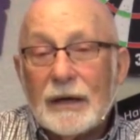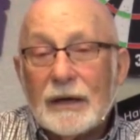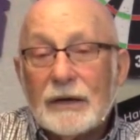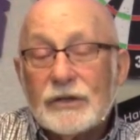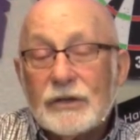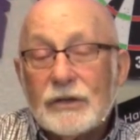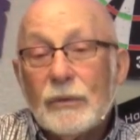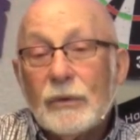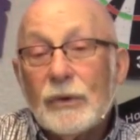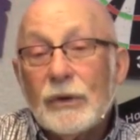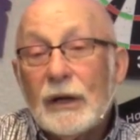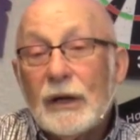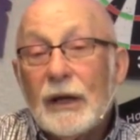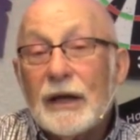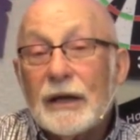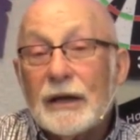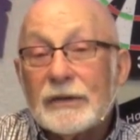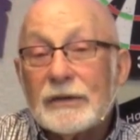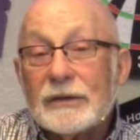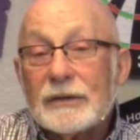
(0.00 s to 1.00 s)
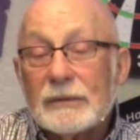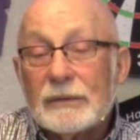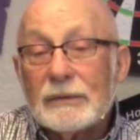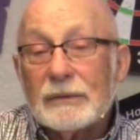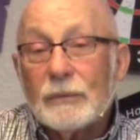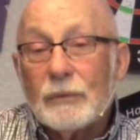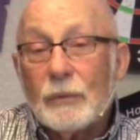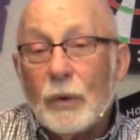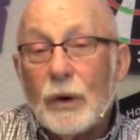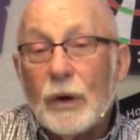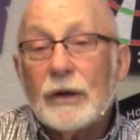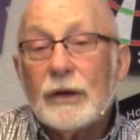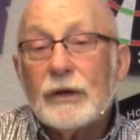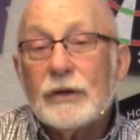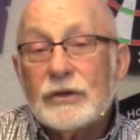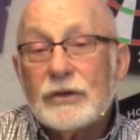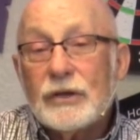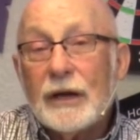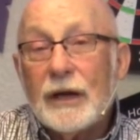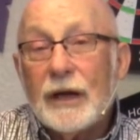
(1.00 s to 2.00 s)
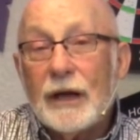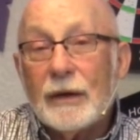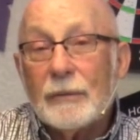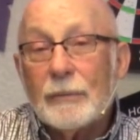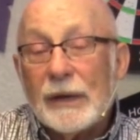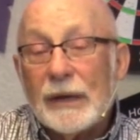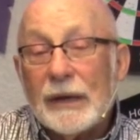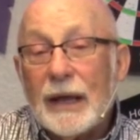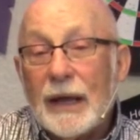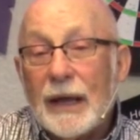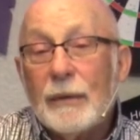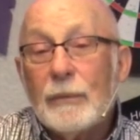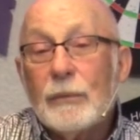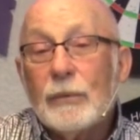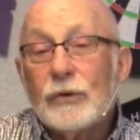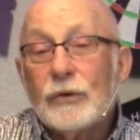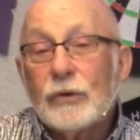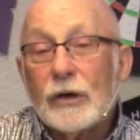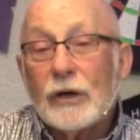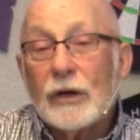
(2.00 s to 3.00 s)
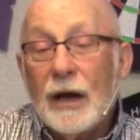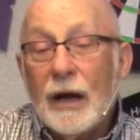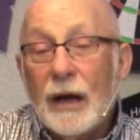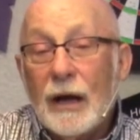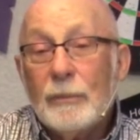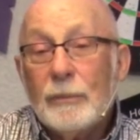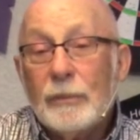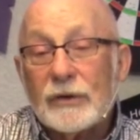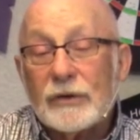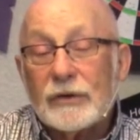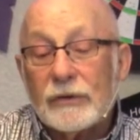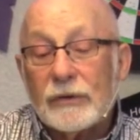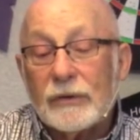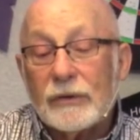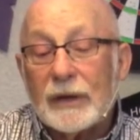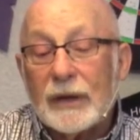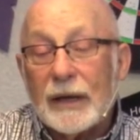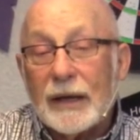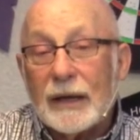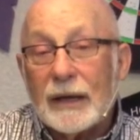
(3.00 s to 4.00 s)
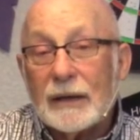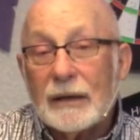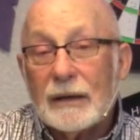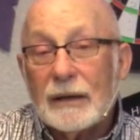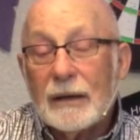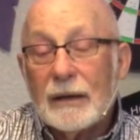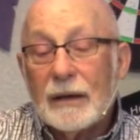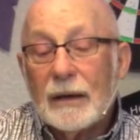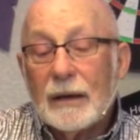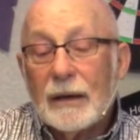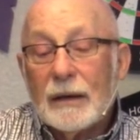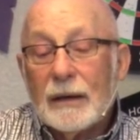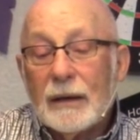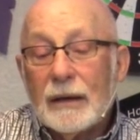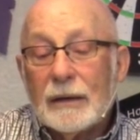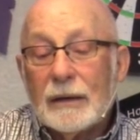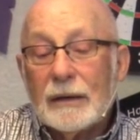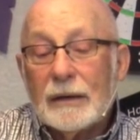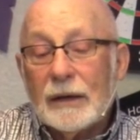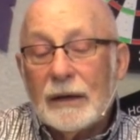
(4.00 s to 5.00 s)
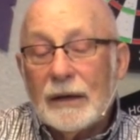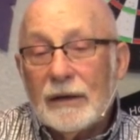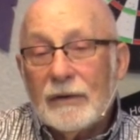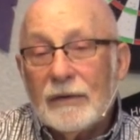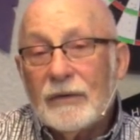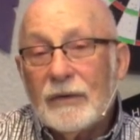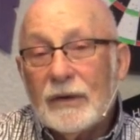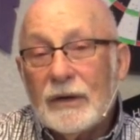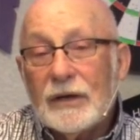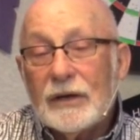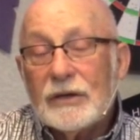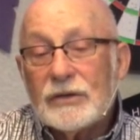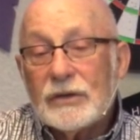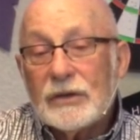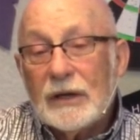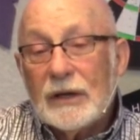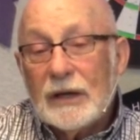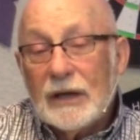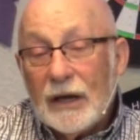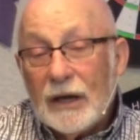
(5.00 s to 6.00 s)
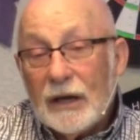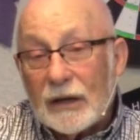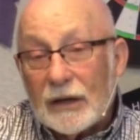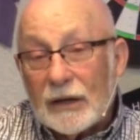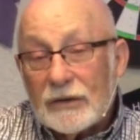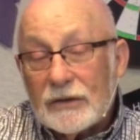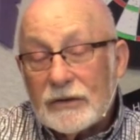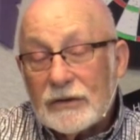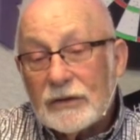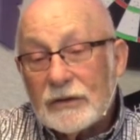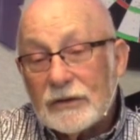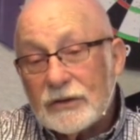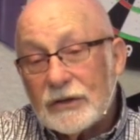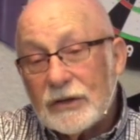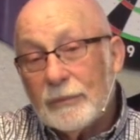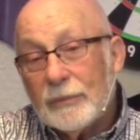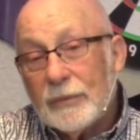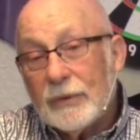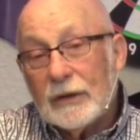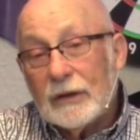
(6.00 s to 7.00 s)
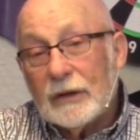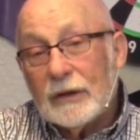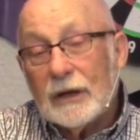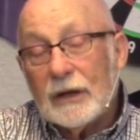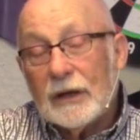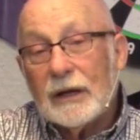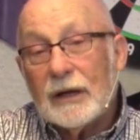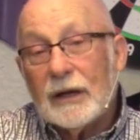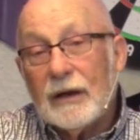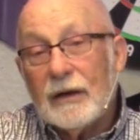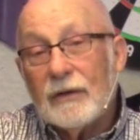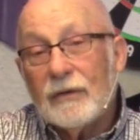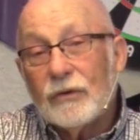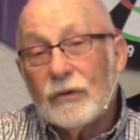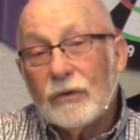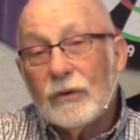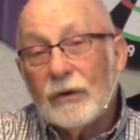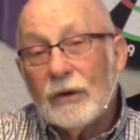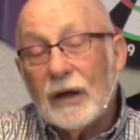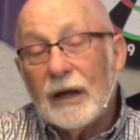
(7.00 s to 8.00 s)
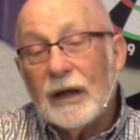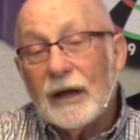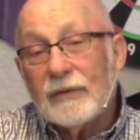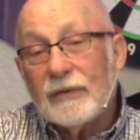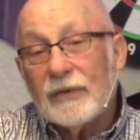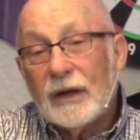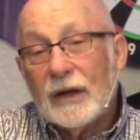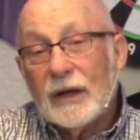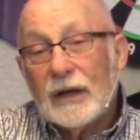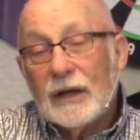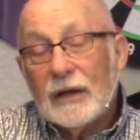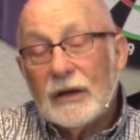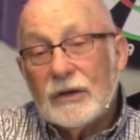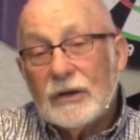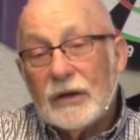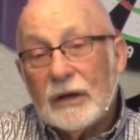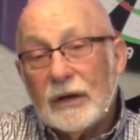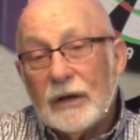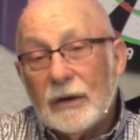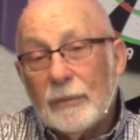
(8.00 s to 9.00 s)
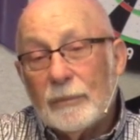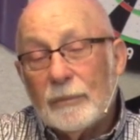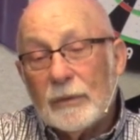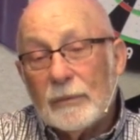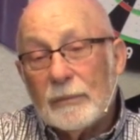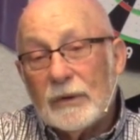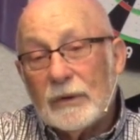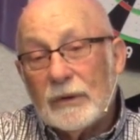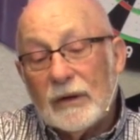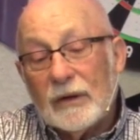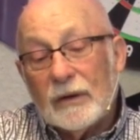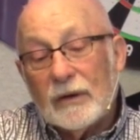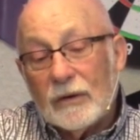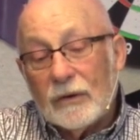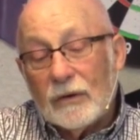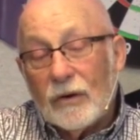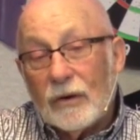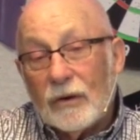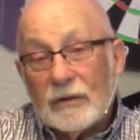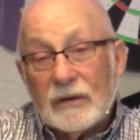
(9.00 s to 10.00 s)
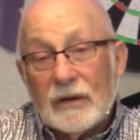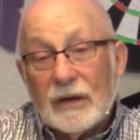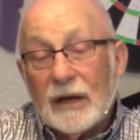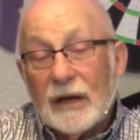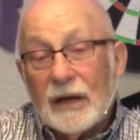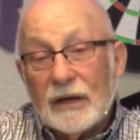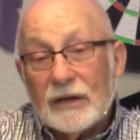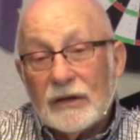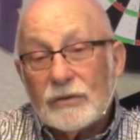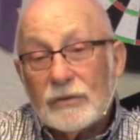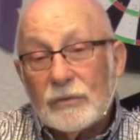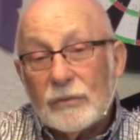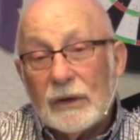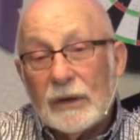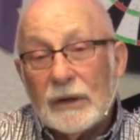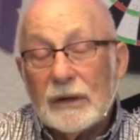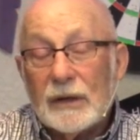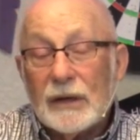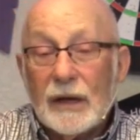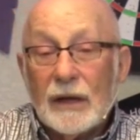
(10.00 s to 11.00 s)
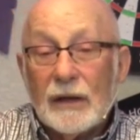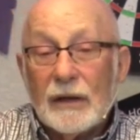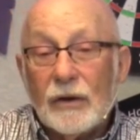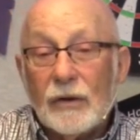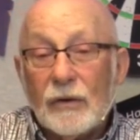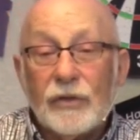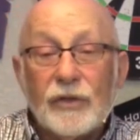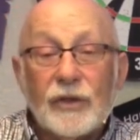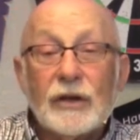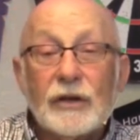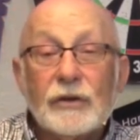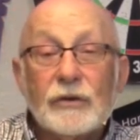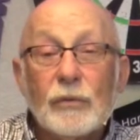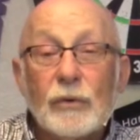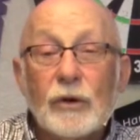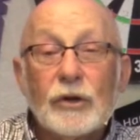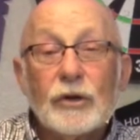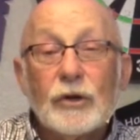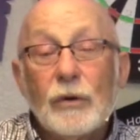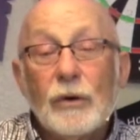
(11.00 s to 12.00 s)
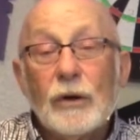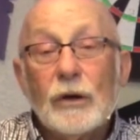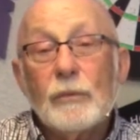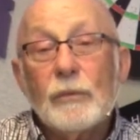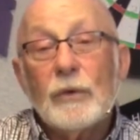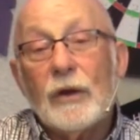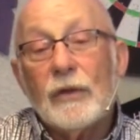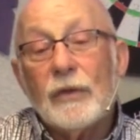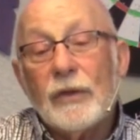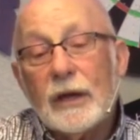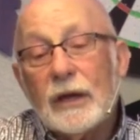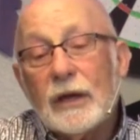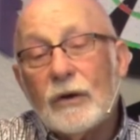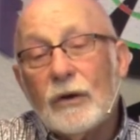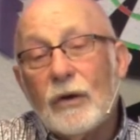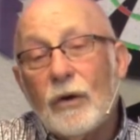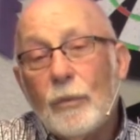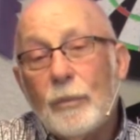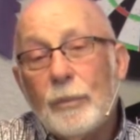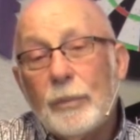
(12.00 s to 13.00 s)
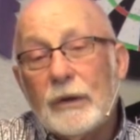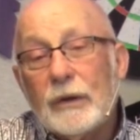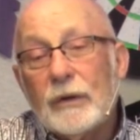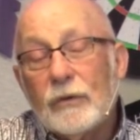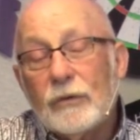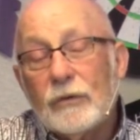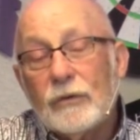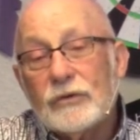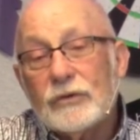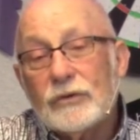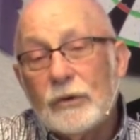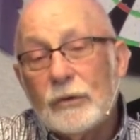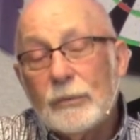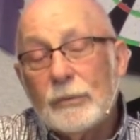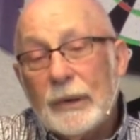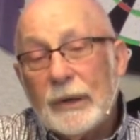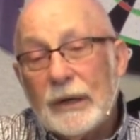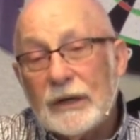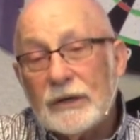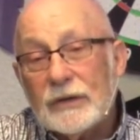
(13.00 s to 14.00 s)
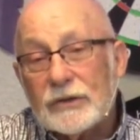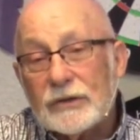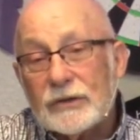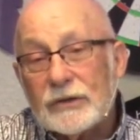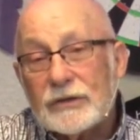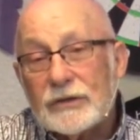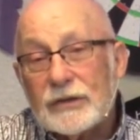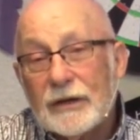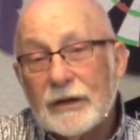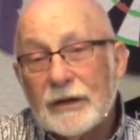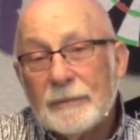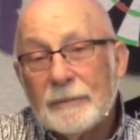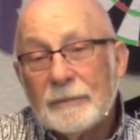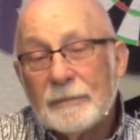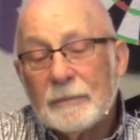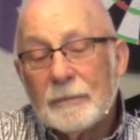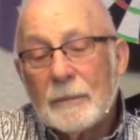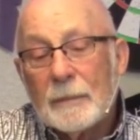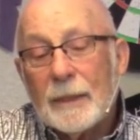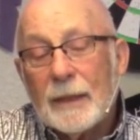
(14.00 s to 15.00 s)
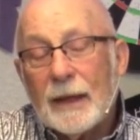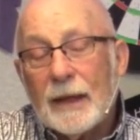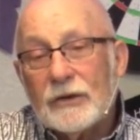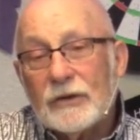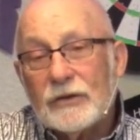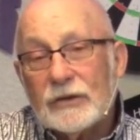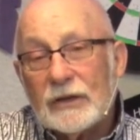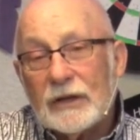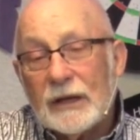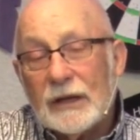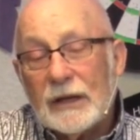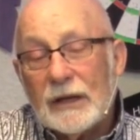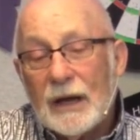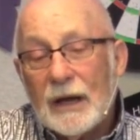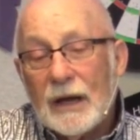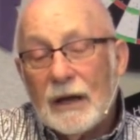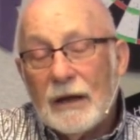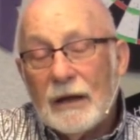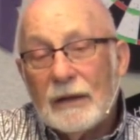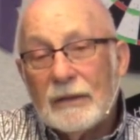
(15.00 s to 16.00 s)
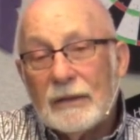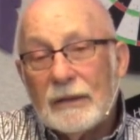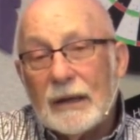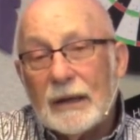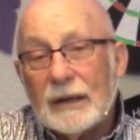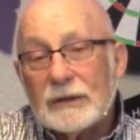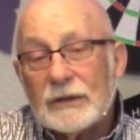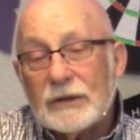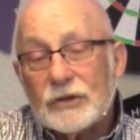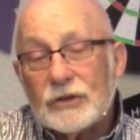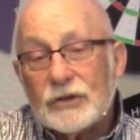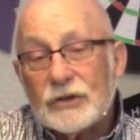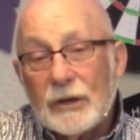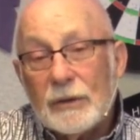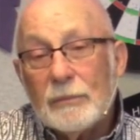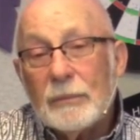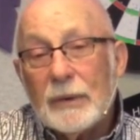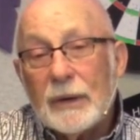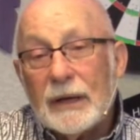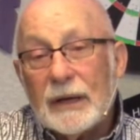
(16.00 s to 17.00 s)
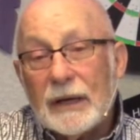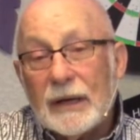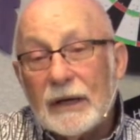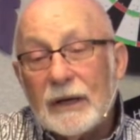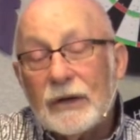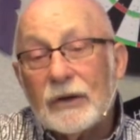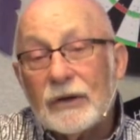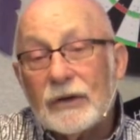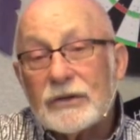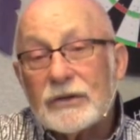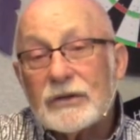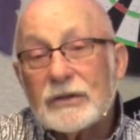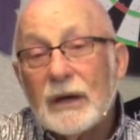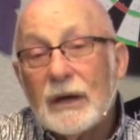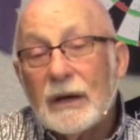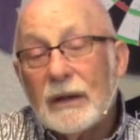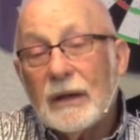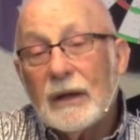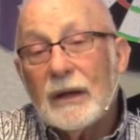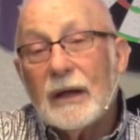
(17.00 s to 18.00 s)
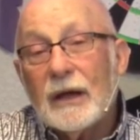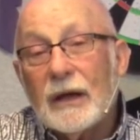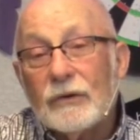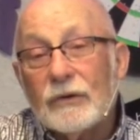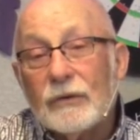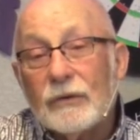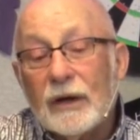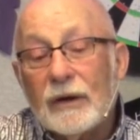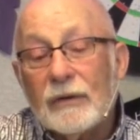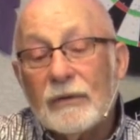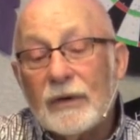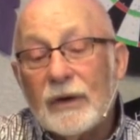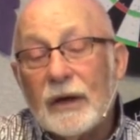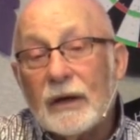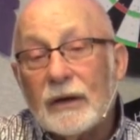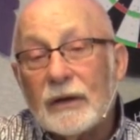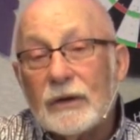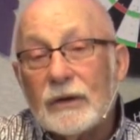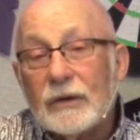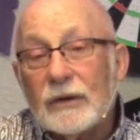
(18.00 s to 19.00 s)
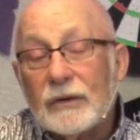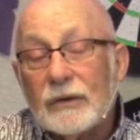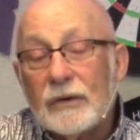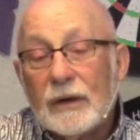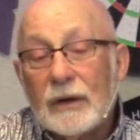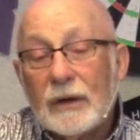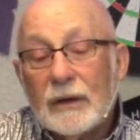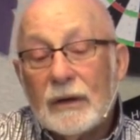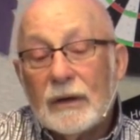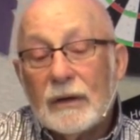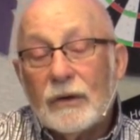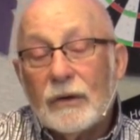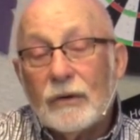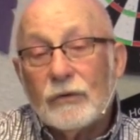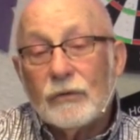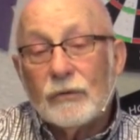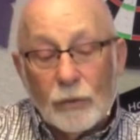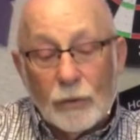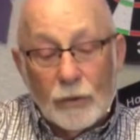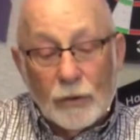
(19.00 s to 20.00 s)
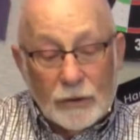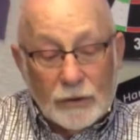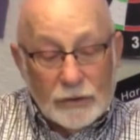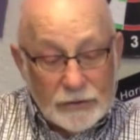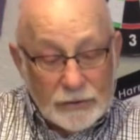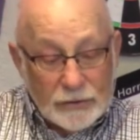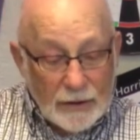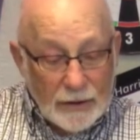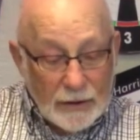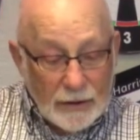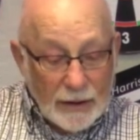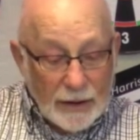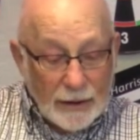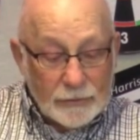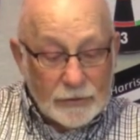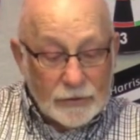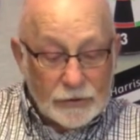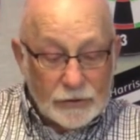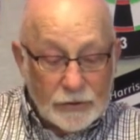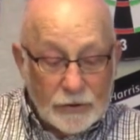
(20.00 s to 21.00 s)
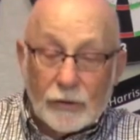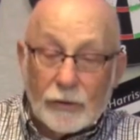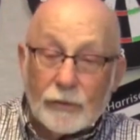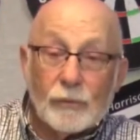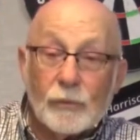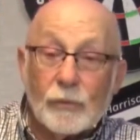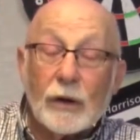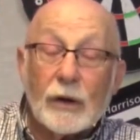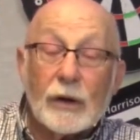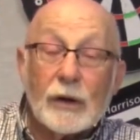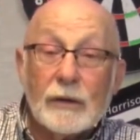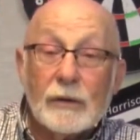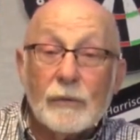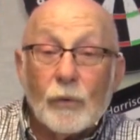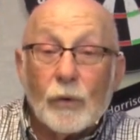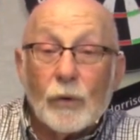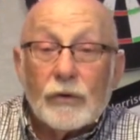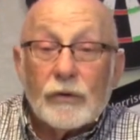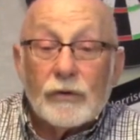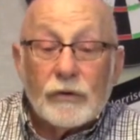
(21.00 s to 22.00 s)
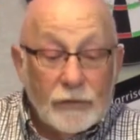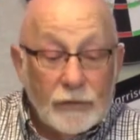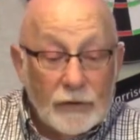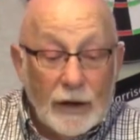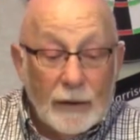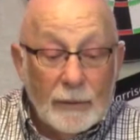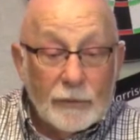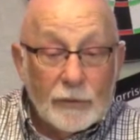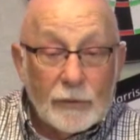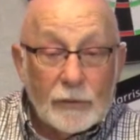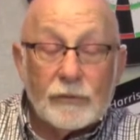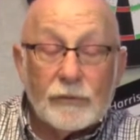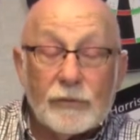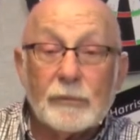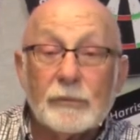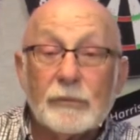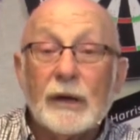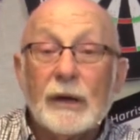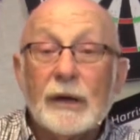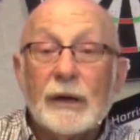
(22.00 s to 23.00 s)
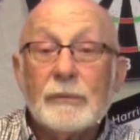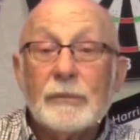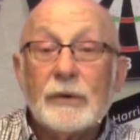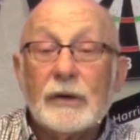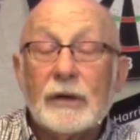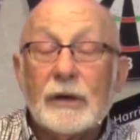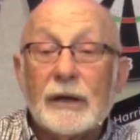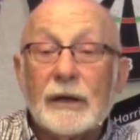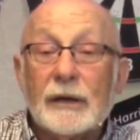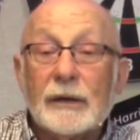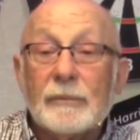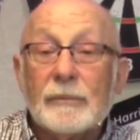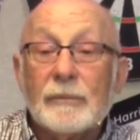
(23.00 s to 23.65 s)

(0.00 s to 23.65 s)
She realized what she had been able to accomplish through that, to give these kids something that they could have through life, to help them in dark days when things weren't going well. They could open those 2 pages and see that to somebody else they had great value. Those words, I'm certain, were words of comfort from time to time.